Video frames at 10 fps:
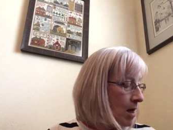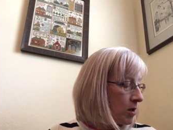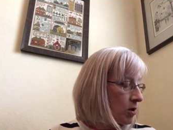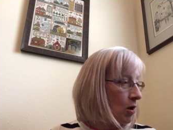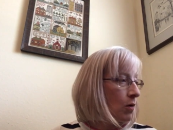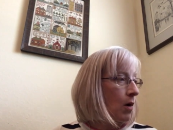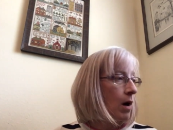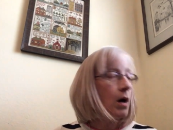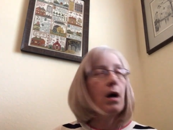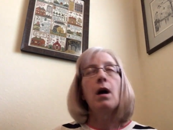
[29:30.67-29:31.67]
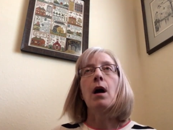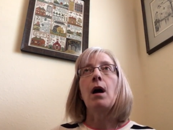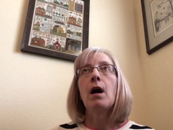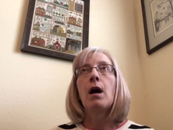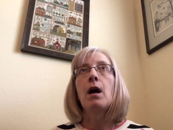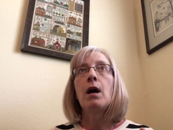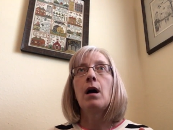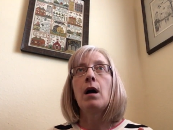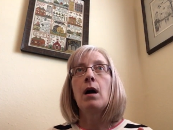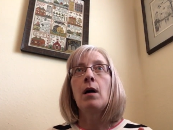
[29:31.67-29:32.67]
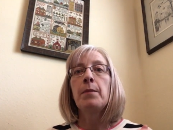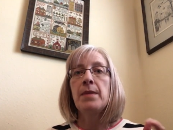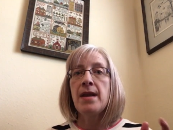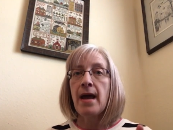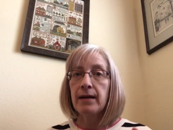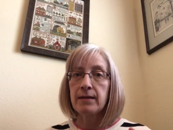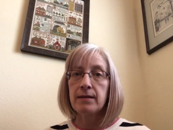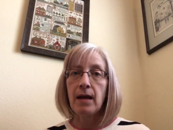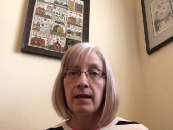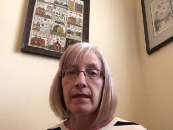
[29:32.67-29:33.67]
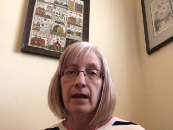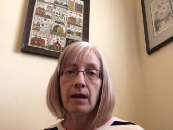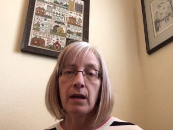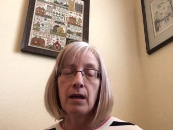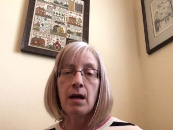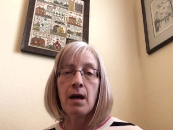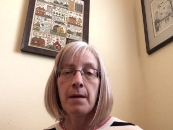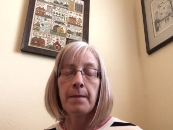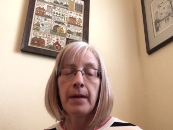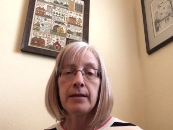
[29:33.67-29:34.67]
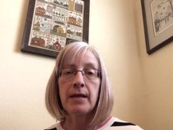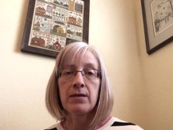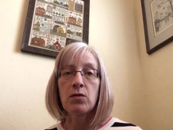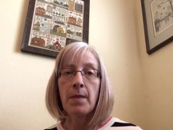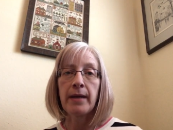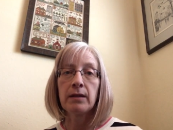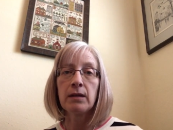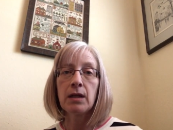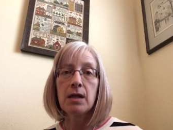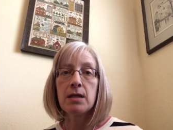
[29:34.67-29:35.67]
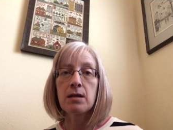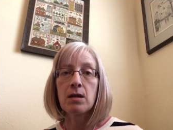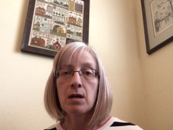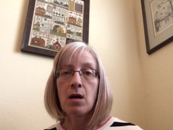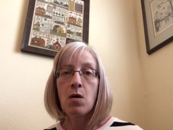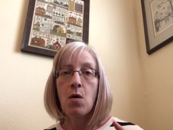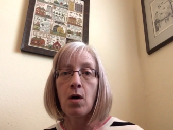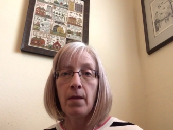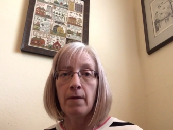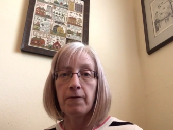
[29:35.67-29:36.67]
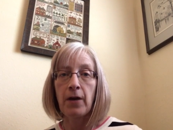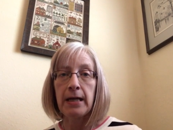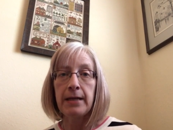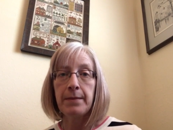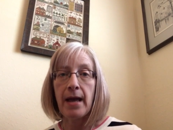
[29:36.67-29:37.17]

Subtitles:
So up next, I think Desert Mandala is going to go on the frame.